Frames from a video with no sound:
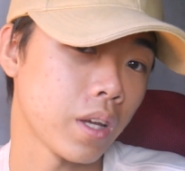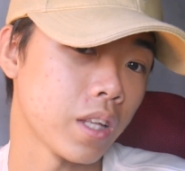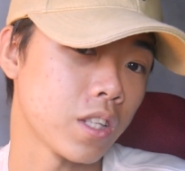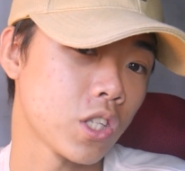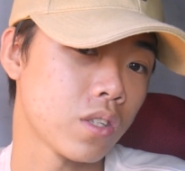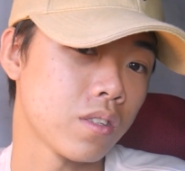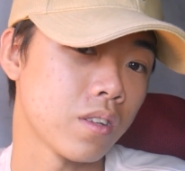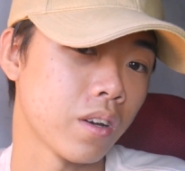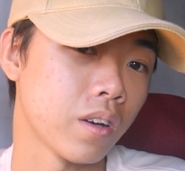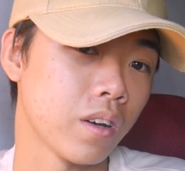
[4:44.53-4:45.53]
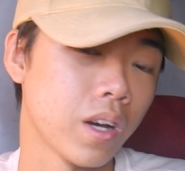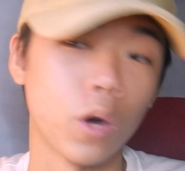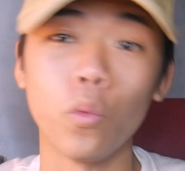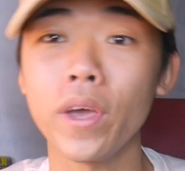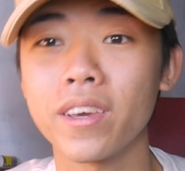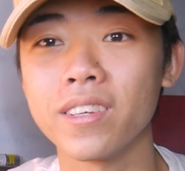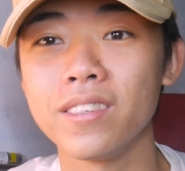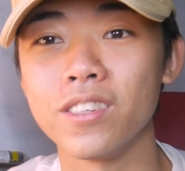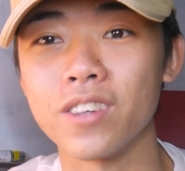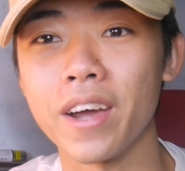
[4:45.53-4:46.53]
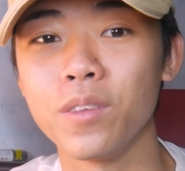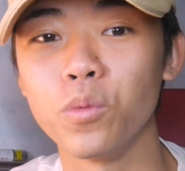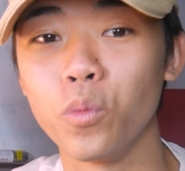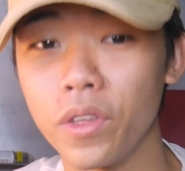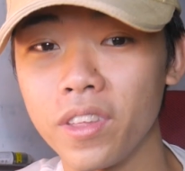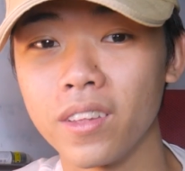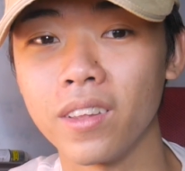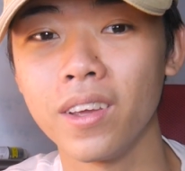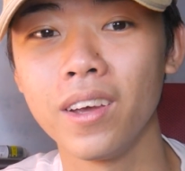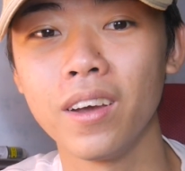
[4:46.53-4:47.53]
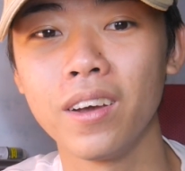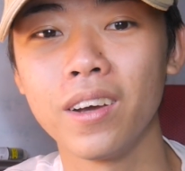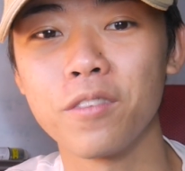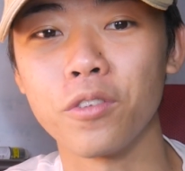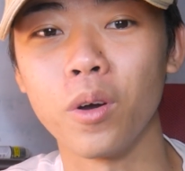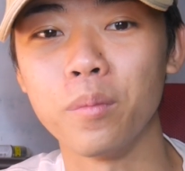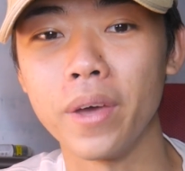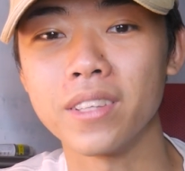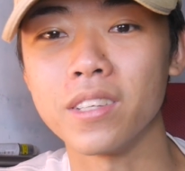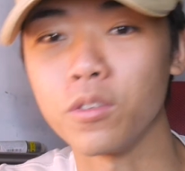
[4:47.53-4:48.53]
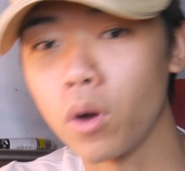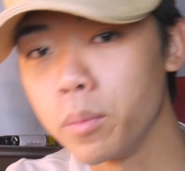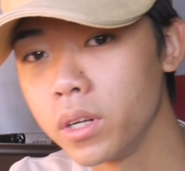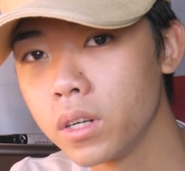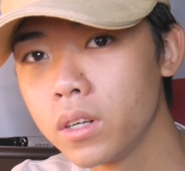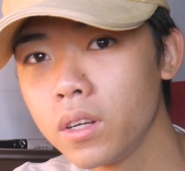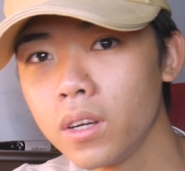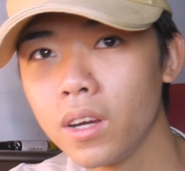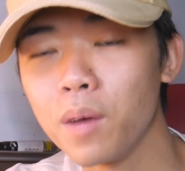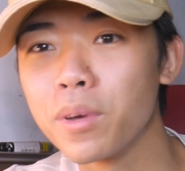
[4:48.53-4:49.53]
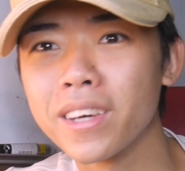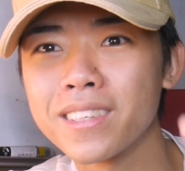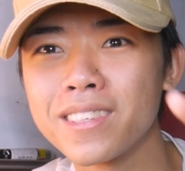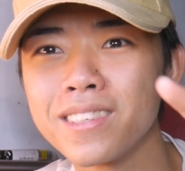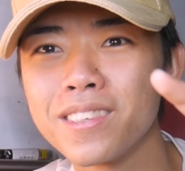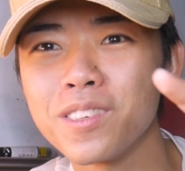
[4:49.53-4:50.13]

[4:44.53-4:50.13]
It's the Awaken the Giant Within from Anthony Robbins. Because